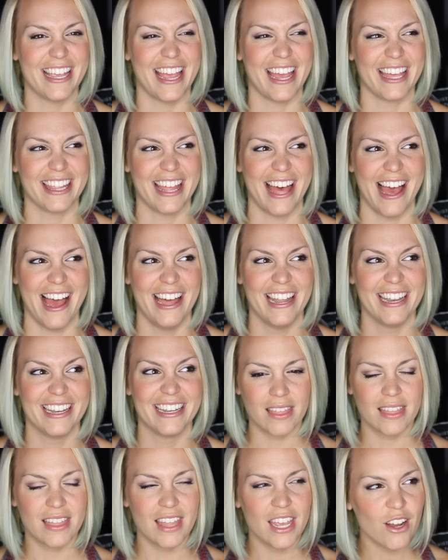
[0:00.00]
sang that.
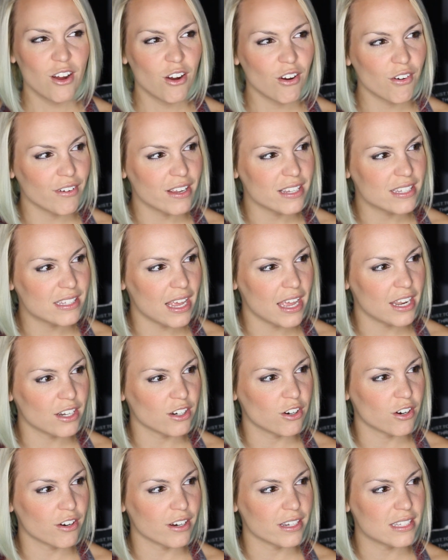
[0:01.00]
I think Carissa
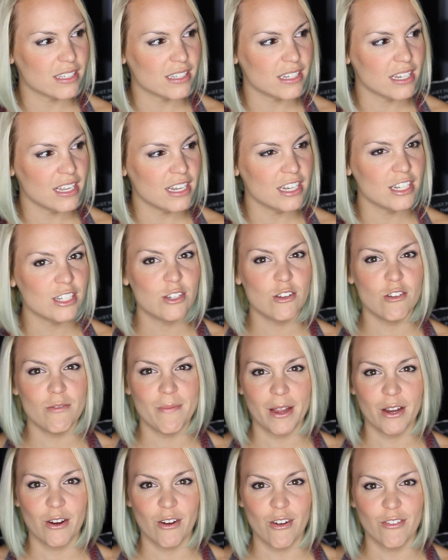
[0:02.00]
and Kristen, two of
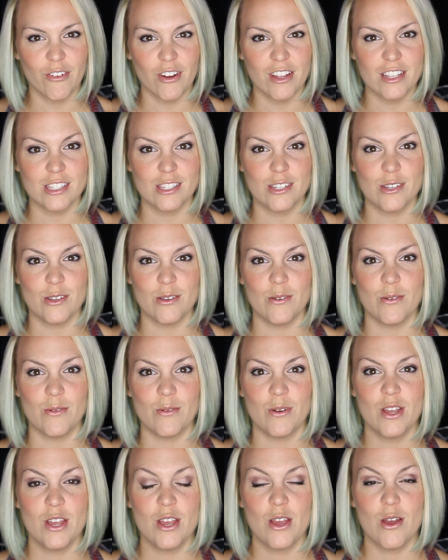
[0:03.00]
my girlfriends
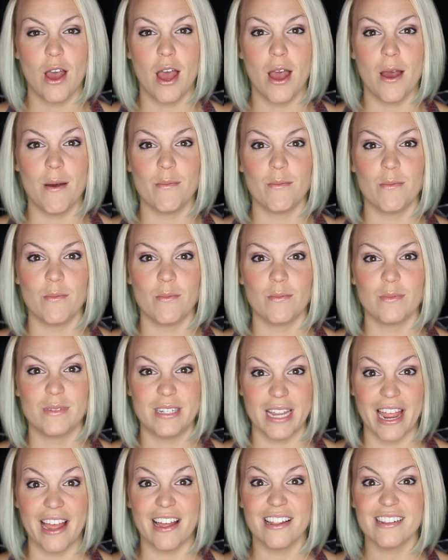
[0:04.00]
who um,
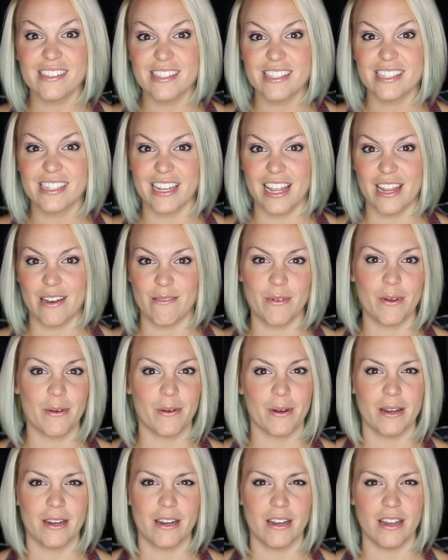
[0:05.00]
danced and we
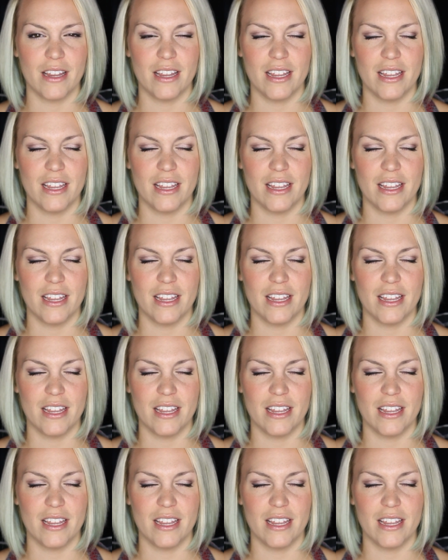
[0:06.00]
were